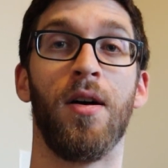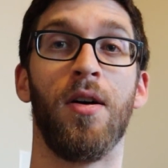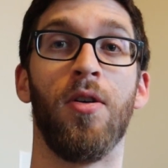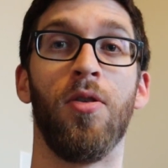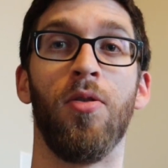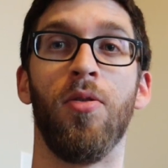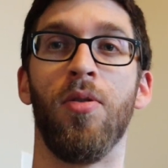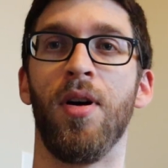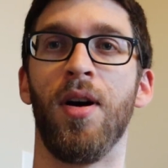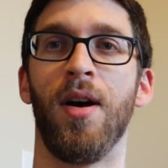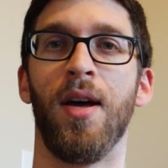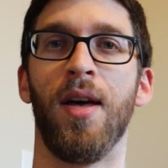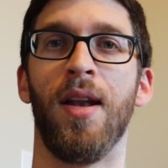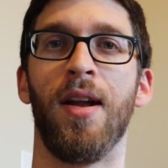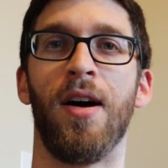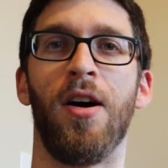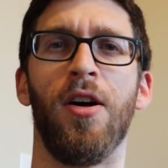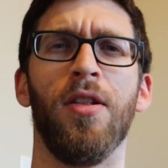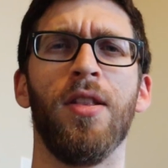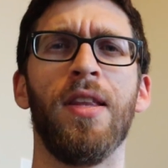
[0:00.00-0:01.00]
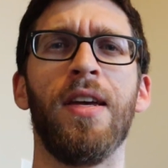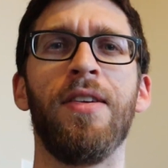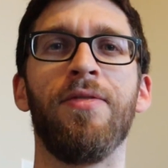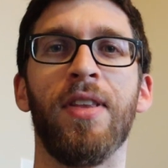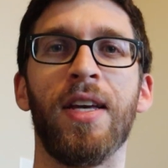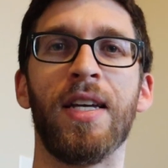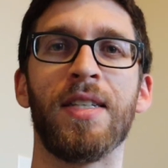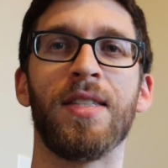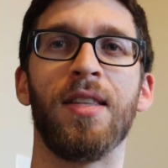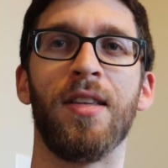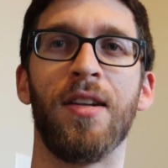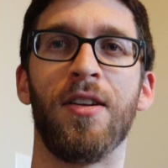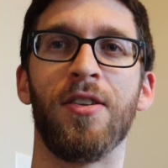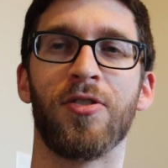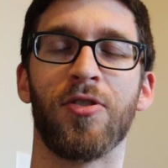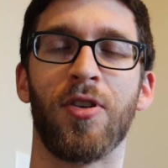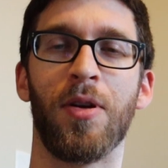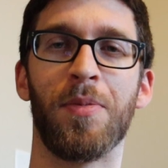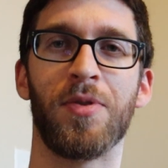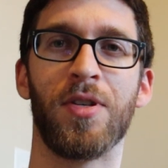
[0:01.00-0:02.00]
Oh, and I'll leave links in the
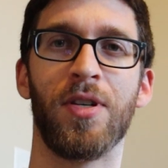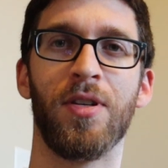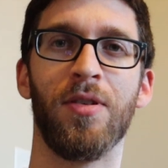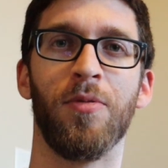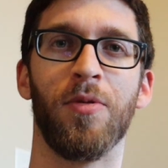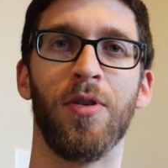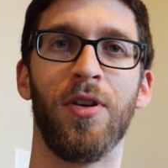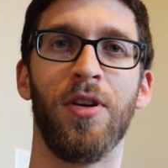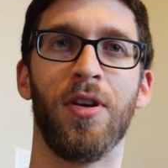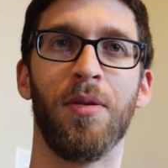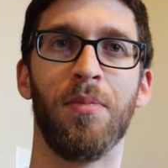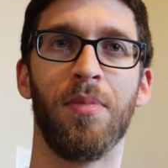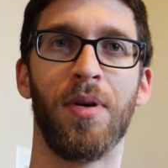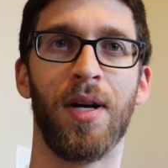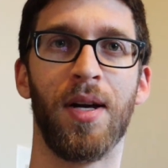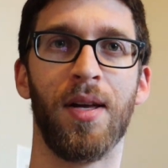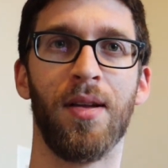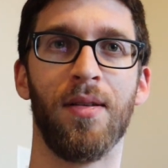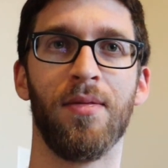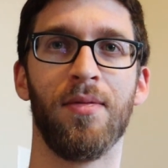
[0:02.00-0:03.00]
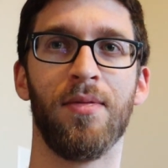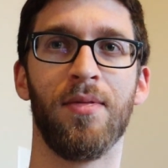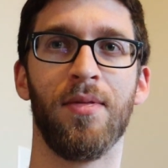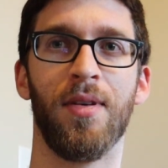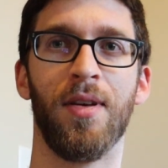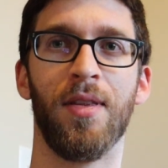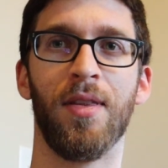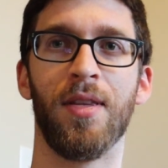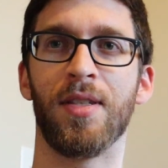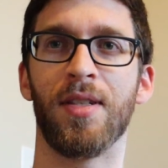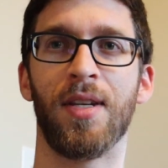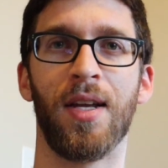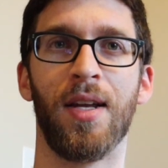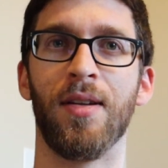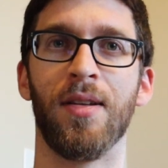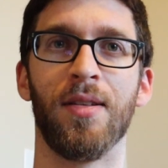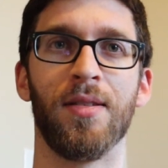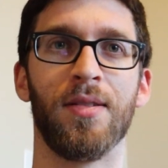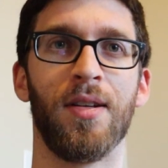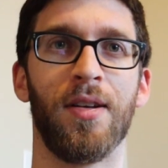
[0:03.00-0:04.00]
description where you can buy it, and the
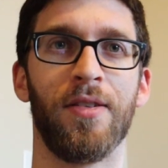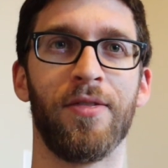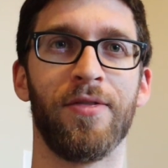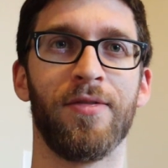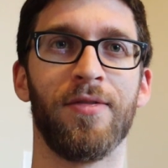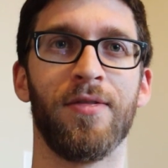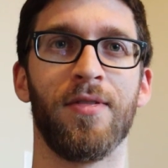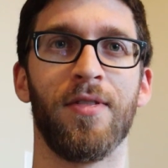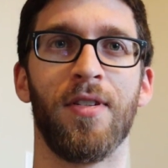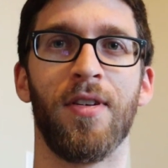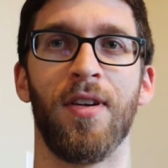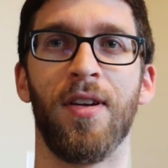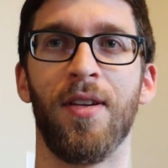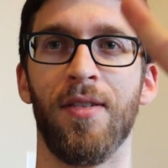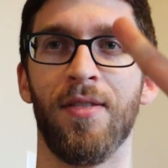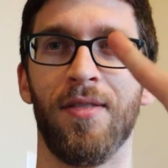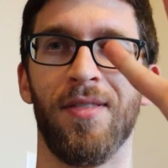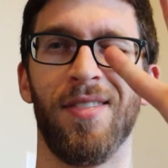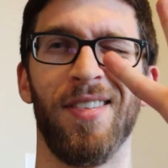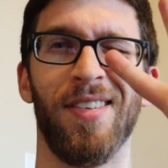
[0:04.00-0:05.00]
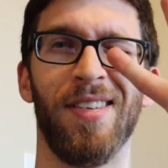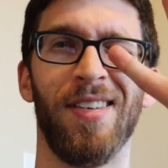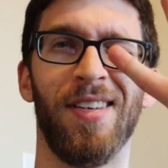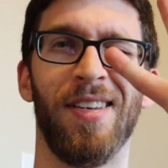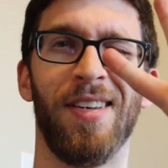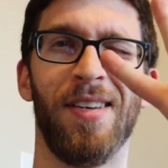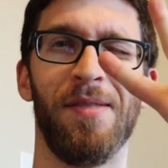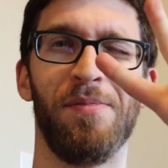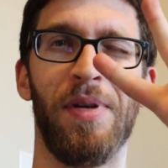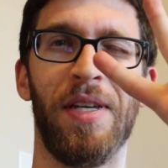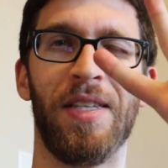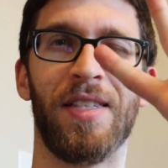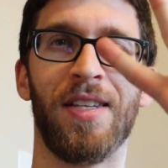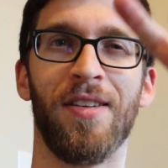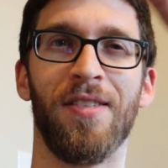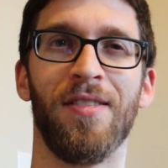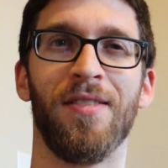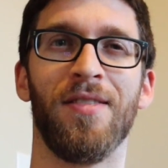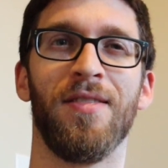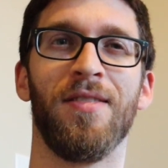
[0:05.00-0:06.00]
stand and stuff. All right, peace
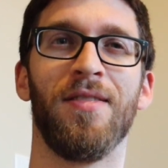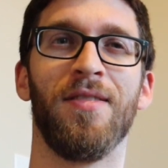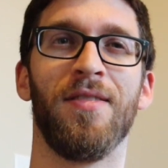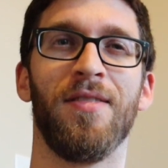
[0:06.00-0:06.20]
out.